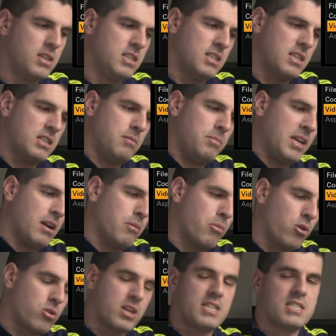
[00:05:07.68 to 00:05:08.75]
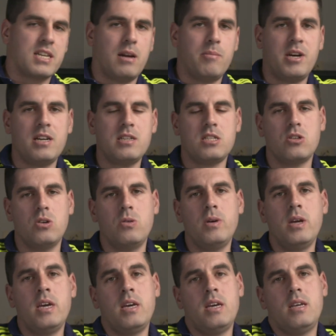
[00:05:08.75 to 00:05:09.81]
This is a typical broadcast camera, so
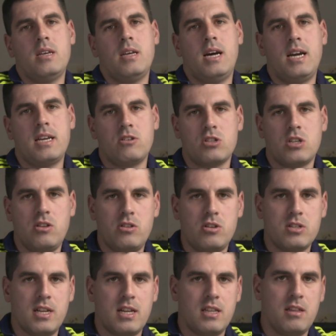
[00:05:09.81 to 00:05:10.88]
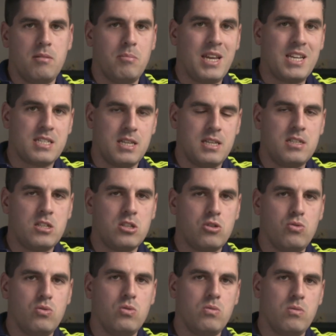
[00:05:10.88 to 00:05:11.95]
I consider that it makes sense
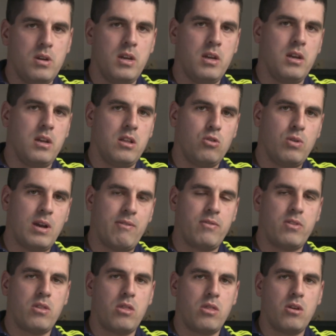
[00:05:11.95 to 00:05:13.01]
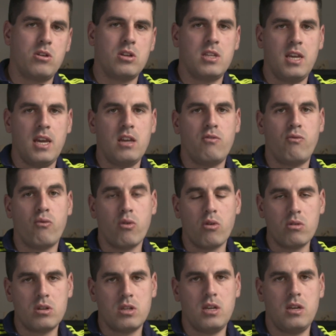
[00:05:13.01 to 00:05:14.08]
to have
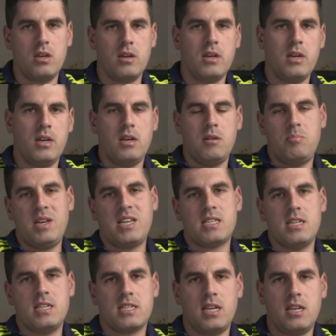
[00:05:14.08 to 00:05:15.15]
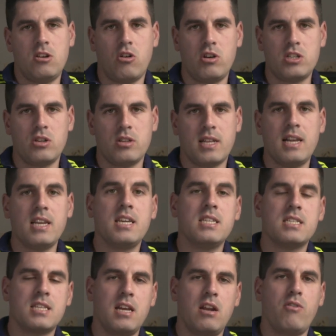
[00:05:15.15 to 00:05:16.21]
3840 pixels in horizontal
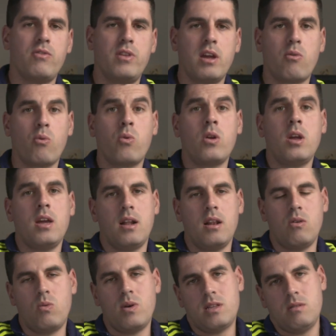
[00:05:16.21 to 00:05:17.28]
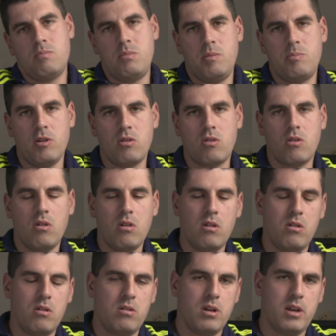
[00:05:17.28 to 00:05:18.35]
instead of the real, what people
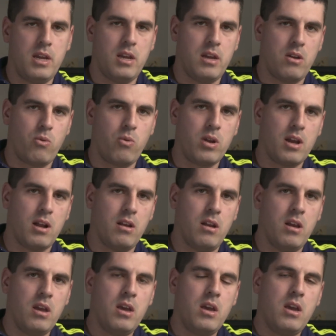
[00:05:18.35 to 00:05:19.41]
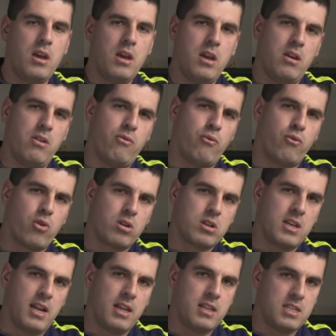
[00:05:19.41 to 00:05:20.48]
call real
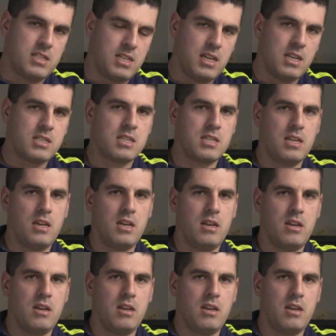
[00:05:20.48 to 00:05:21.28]
4096,